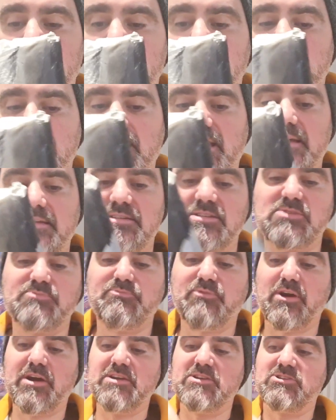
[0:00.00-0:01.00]
to then
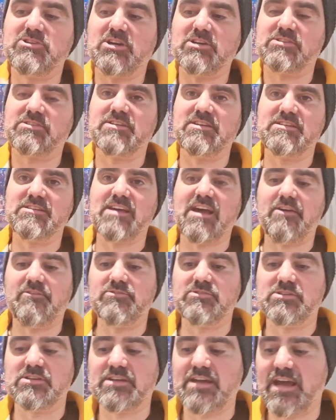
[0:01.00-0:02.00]
spray just these
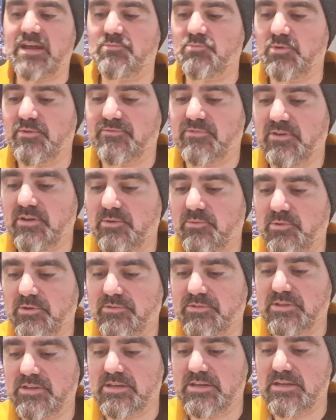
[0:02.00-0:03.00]
areas again with
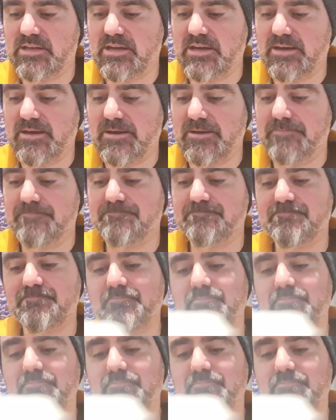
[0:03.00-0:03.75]
the